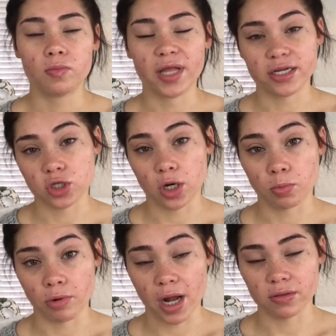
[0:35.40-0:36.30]
like
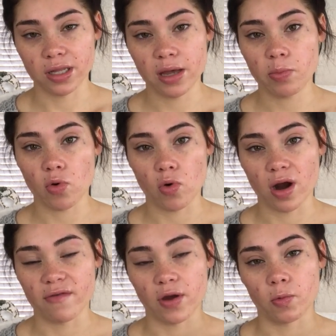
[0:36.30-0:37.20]
dark brown lip,
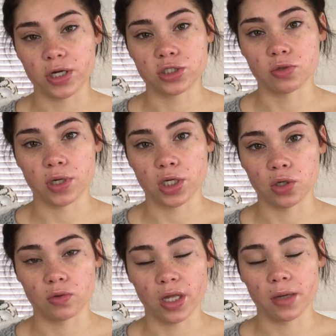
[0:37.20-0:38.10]
or if I want to do a
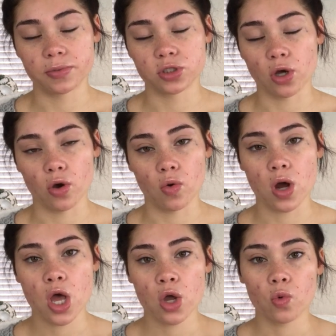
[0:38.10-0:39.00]
nude lip.
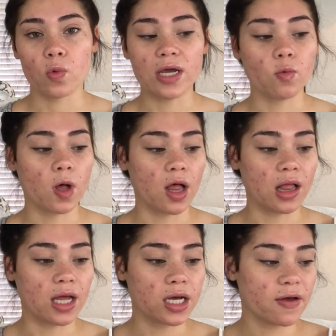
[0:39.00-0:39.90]
So we
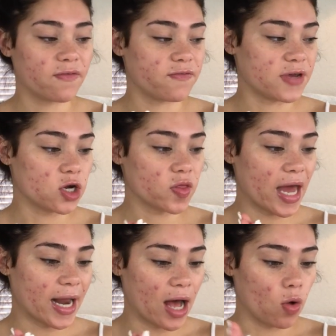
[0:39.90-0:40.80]
will figure
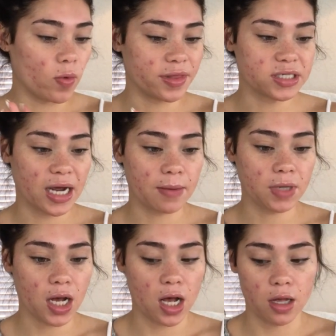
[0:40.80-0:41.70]
that out when the
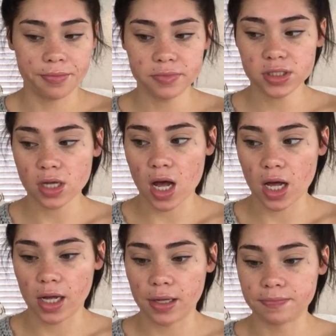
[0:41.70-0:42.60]
time comes.
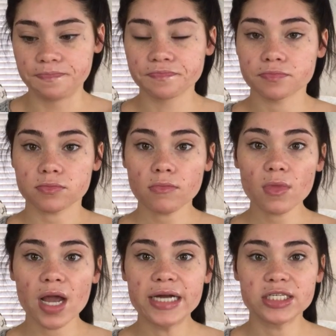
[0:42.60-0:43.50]

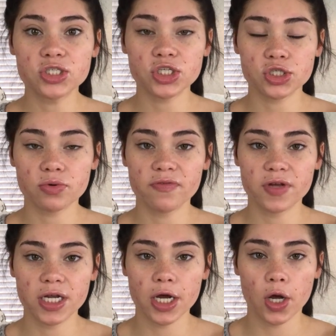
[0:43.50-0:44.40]
I did just do a
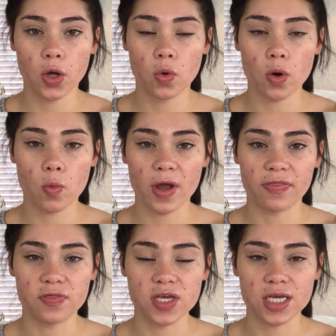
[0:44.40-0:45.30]
video
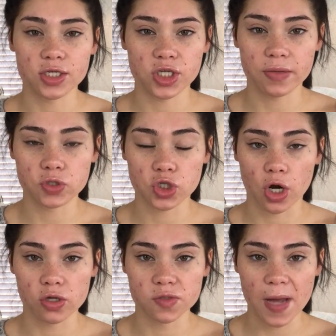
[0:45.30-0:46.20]
with the James
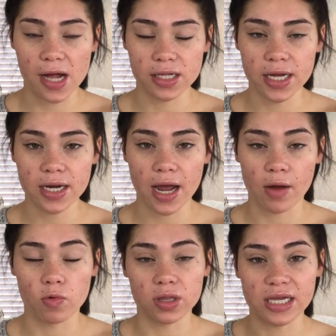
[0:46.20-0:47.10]
Charles palette.
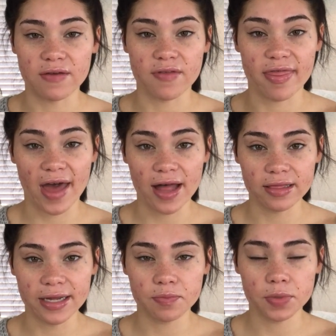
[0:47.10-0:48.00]
I will leave that
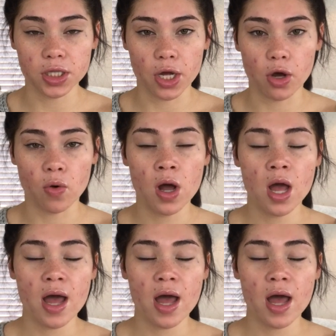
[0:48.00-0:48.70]
link below,